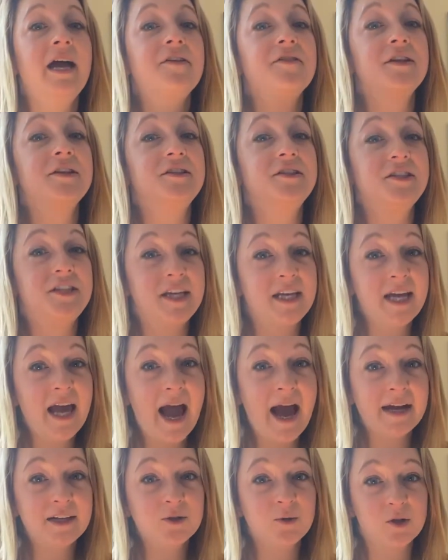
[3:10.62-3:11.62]
The Tea
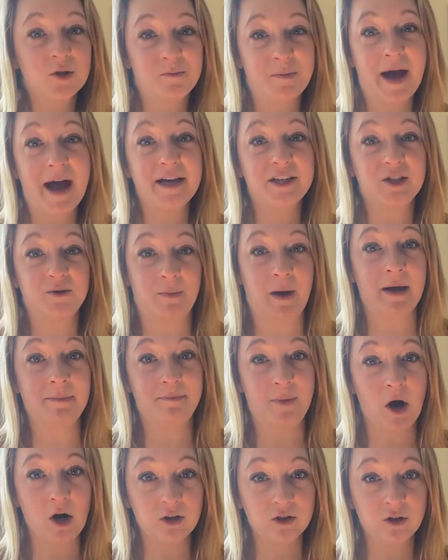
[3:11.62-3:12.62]
Act was passed by
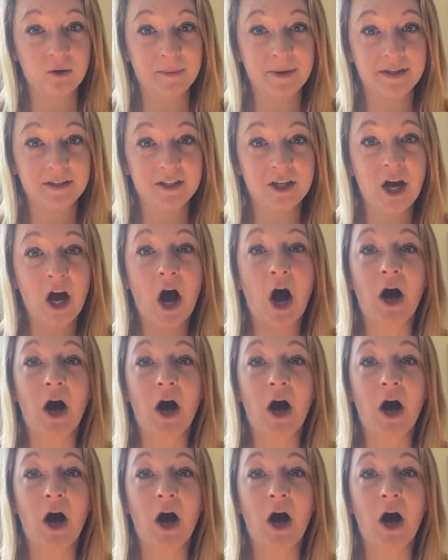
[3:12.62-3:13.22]
Parliament